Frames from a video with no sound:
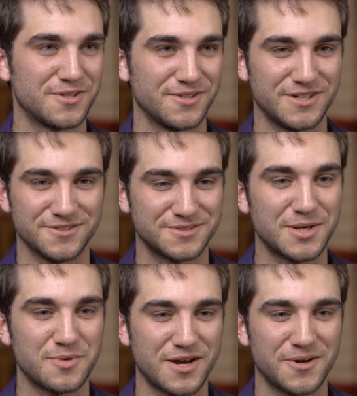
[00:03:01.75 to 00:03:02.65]
with Hillel
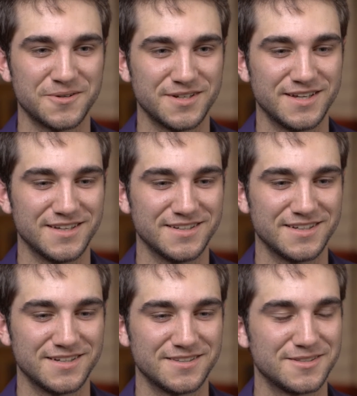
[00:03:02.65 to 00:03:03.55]
somehow, and
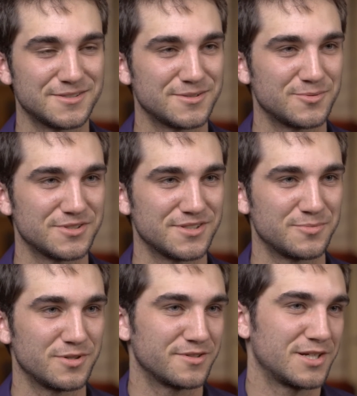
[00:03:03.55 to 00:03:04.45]
this was a
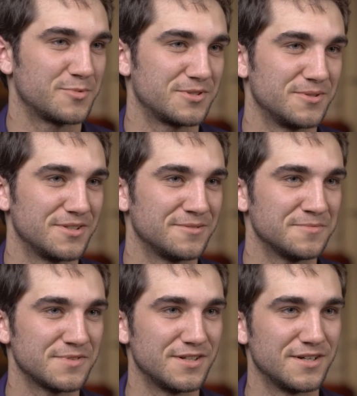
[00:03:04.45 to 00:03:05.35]
perfect opportunity.
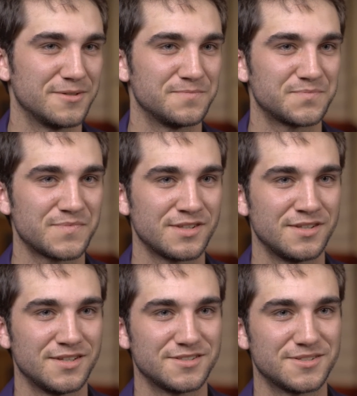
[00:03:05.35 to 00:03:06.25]

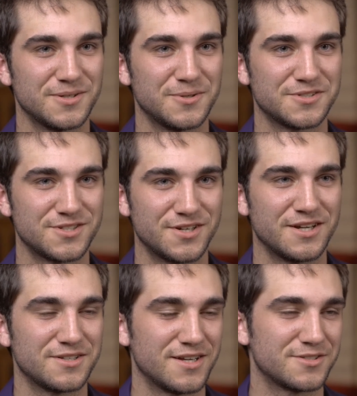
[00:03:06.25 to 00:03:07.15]
So it started
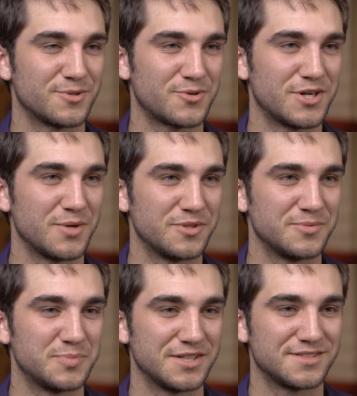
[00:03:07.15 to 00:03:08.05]
out as a
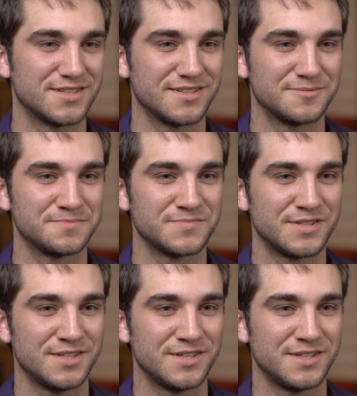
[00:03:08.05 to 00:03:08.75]
requirement, but I